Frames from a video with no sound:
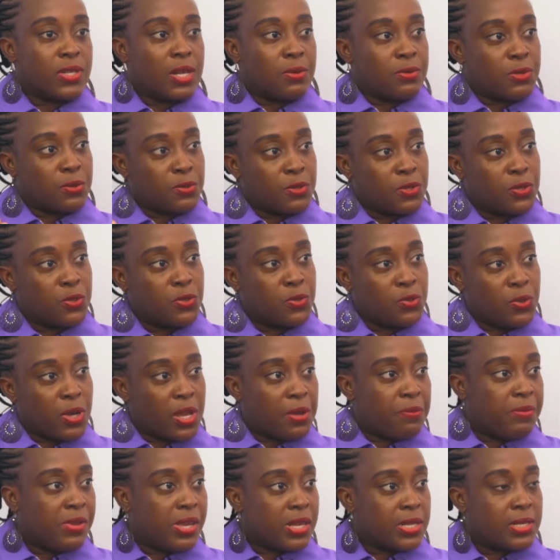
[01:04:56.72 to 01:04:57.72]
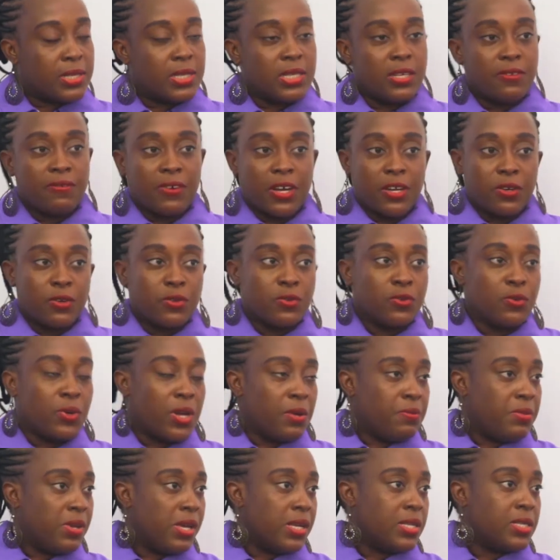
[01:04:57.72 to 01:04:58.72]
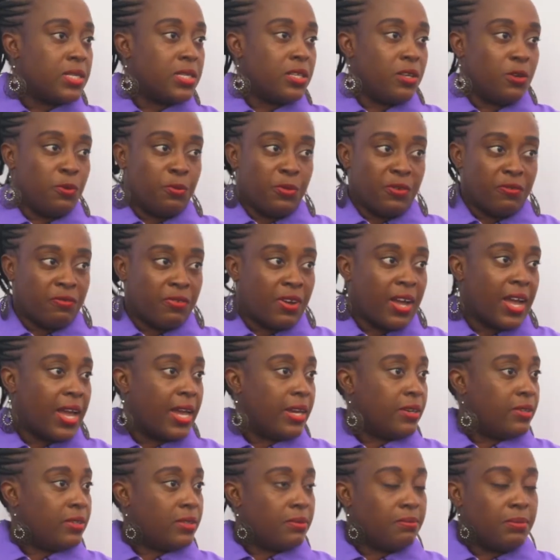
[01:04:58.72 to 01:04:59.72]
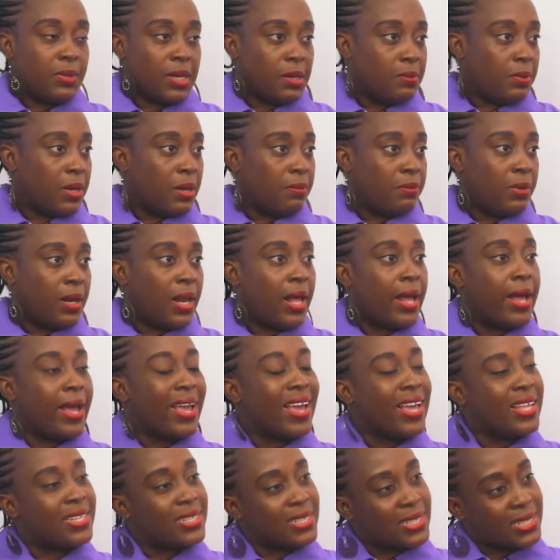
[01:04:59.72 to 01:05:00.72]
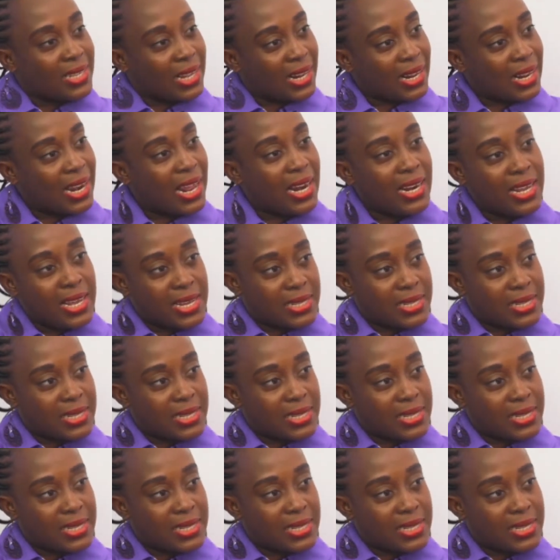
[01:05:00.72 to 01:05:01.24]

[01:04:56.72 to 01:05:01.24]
I'm supposed to do A, B, and C. If I don't do A, B, and C, you'll be fired, blah, blah, blah. It is clearly